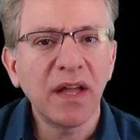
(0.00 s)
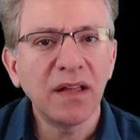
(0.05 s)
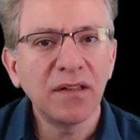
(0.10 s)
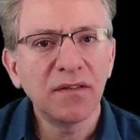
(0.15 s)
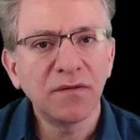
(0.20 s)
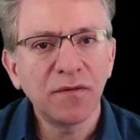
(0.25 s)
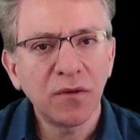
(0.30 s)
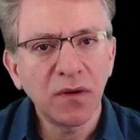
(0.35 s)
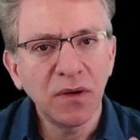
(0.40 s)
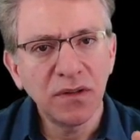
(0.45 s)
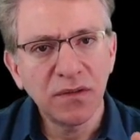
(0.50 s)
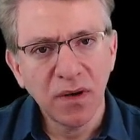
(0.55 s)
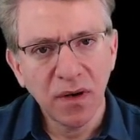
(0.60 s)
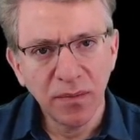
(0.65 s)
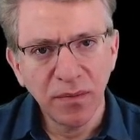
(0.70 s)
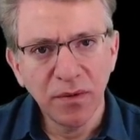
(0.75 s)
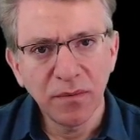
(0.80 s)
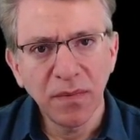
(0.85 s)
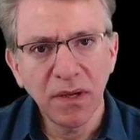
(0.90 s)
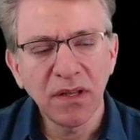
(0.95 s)
for
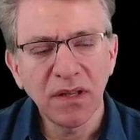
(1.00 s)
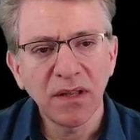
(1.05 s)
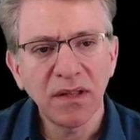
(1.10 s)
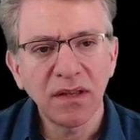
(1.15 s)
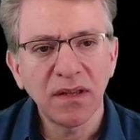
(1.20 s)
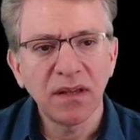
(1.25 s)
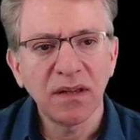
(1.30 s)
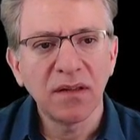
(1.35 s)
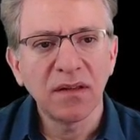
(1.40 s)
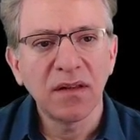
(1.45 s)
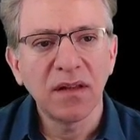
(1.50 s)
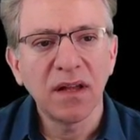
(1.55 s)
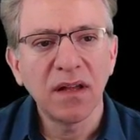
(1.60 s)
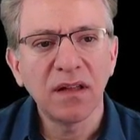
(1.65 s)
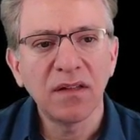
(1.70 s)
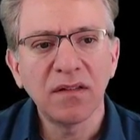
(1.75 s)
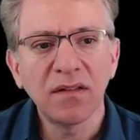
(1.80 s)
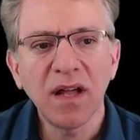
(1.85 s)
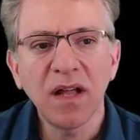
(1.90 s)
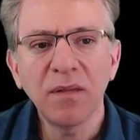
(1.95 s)
interoperability.
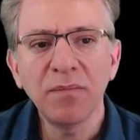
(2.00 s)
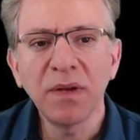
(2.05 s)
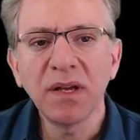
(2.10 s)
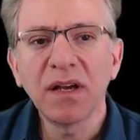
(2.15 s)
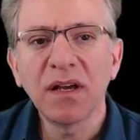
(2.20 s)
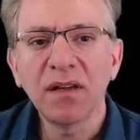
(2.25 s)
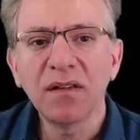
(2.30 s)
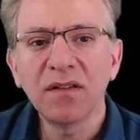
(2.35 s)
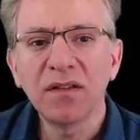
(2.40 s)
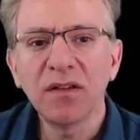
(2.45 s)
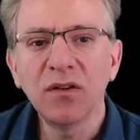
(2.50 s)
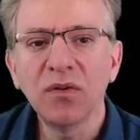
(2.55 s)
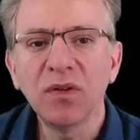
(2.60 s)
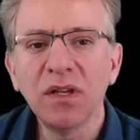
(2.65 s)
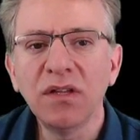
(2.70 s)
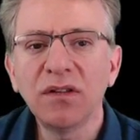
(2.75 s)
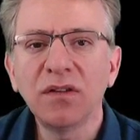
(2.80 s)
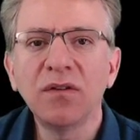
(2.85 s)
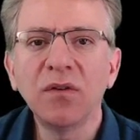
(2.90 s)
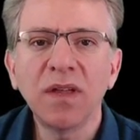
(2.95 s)
It's not because you
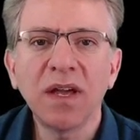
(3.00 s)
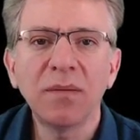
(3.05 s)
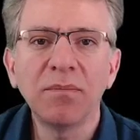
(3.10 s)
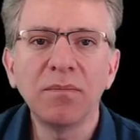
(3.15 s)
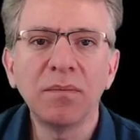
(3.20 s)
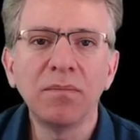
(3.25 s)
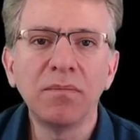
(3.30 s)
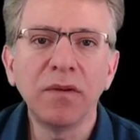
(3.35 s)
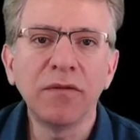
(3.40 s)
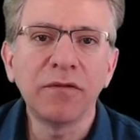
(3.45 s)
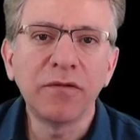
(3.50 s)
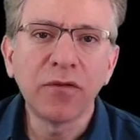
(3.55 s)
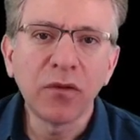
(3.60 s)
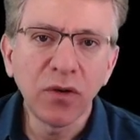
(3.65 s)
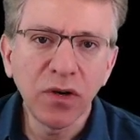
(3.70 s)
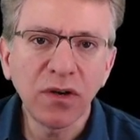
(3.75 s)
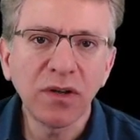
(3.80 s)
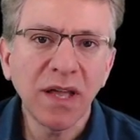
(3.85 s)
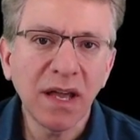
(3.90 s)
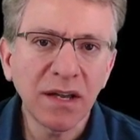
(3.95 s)
need to do that
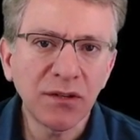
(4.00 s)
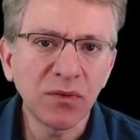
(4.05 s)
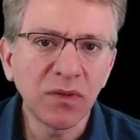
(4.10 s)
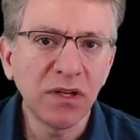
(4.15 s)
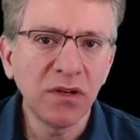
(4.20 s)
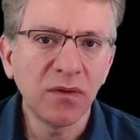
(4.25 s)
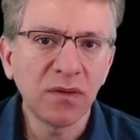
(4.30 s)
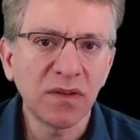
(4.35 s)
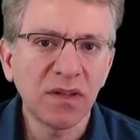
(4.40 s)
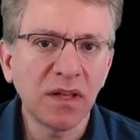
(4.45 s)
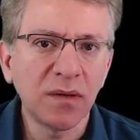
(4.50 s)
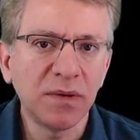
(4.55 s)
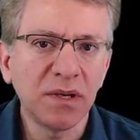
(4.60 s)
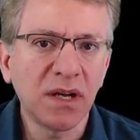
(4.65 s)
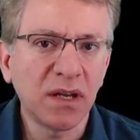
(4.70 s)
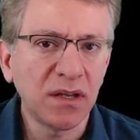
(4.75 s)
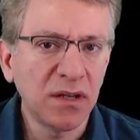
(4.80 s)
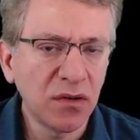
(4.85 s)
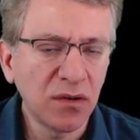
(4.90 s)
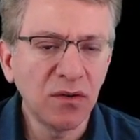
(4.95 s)
before you could actually use an
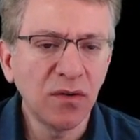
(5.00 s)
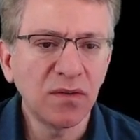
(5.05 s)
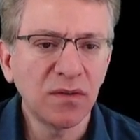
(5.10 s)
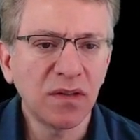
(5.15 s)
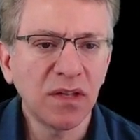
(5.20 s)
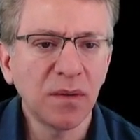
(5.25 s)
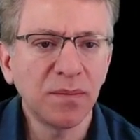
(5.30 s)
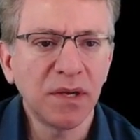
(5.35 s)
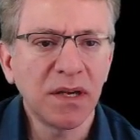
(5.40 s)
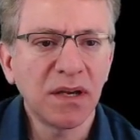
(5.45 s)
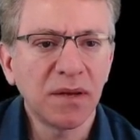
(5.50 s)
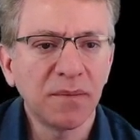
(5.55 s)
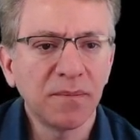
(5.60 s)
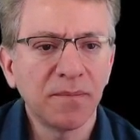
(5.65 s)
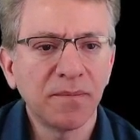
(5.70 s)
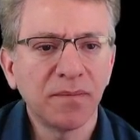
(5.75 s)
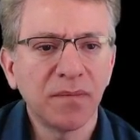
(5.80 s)
API. You could use an API.